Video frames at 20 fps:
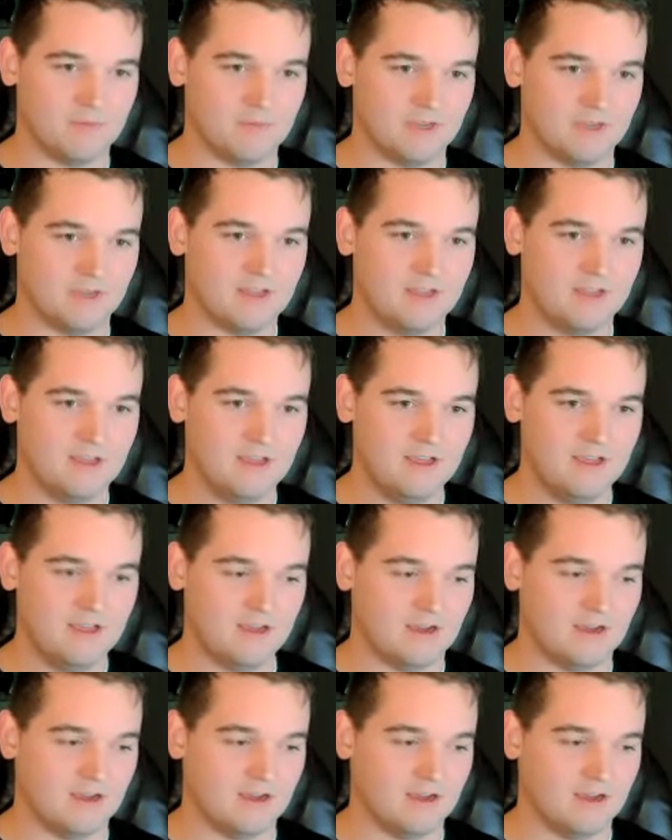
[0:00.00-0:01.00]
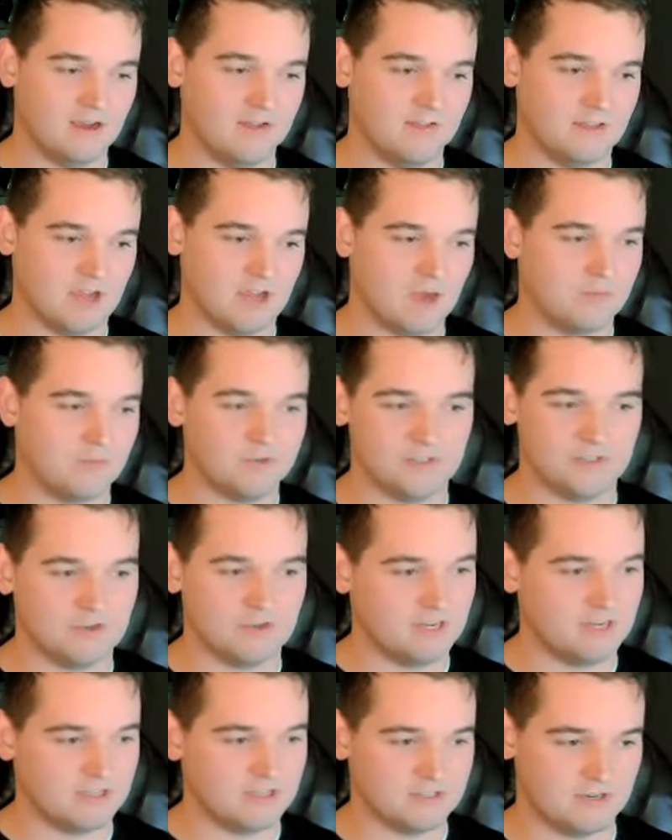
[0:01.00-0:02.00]
But the
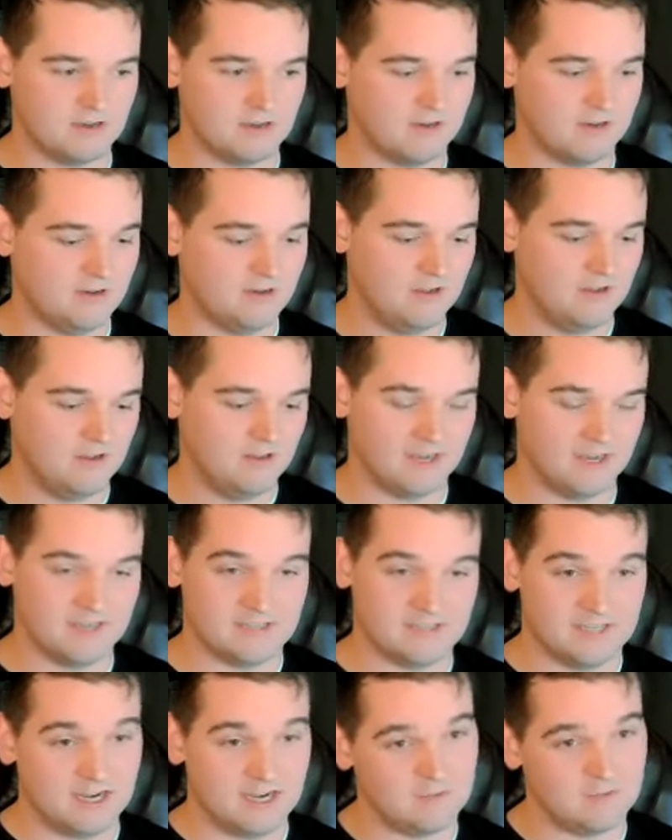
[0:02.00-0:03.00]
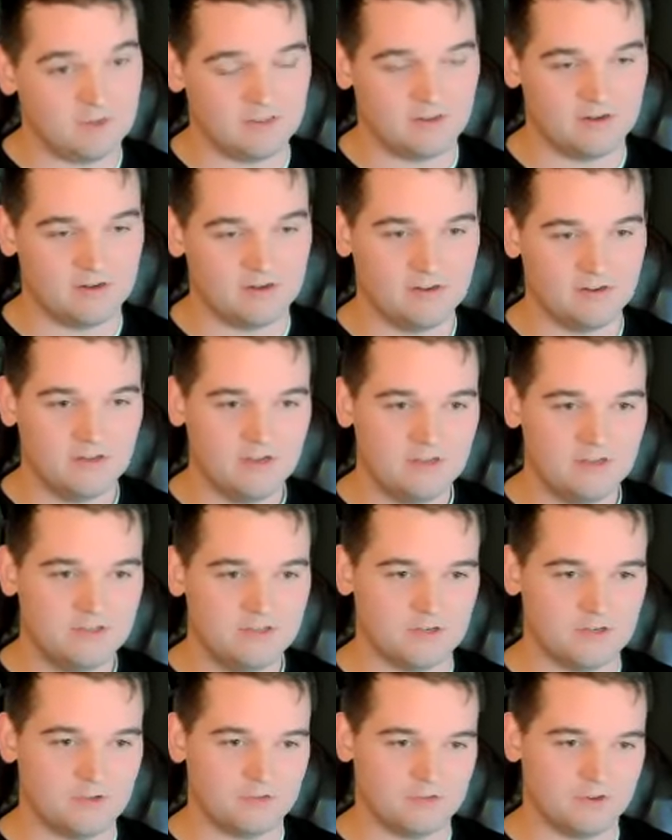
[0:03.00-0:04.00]
opportunities are, like I said, I mean, they're
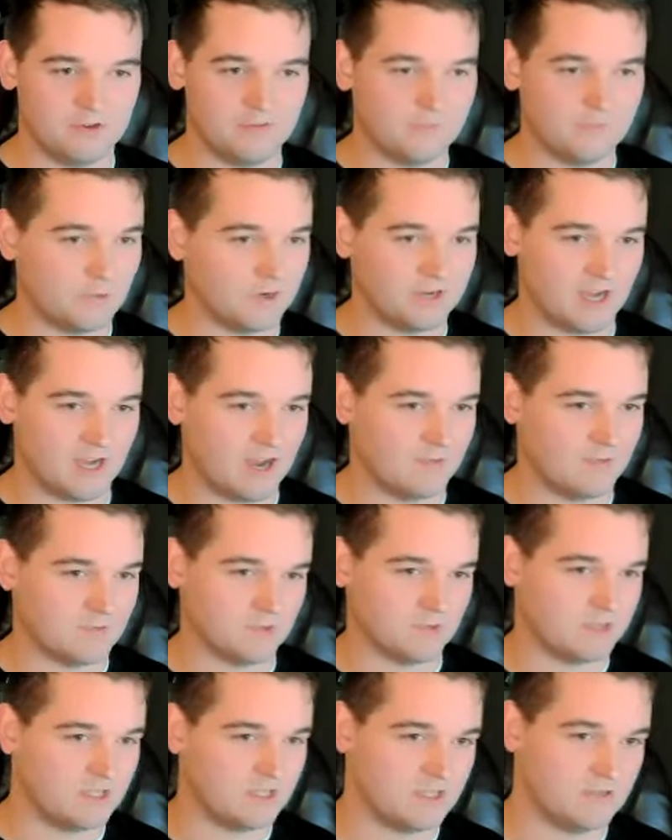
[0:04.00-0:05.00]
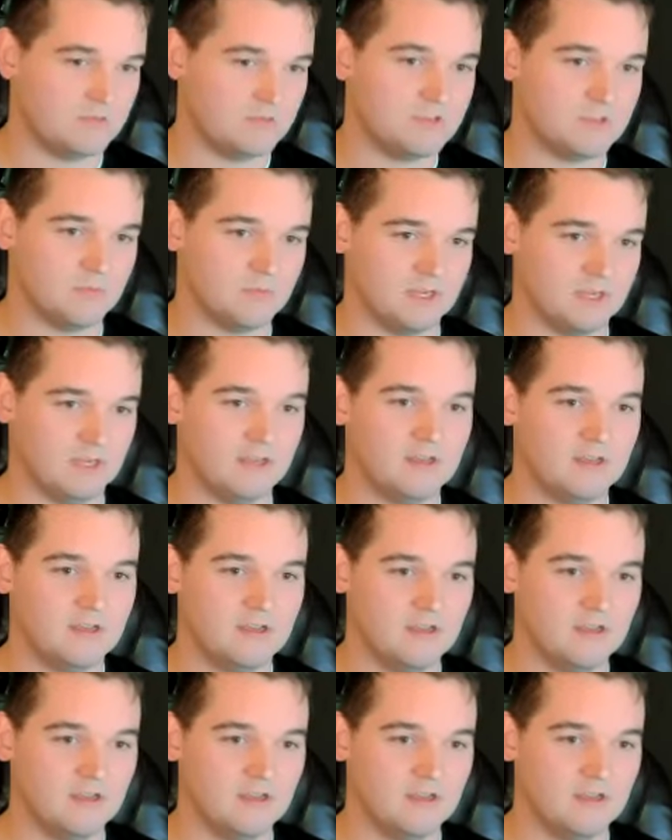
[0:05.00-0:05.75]
2, 3, 4 times what they used to be.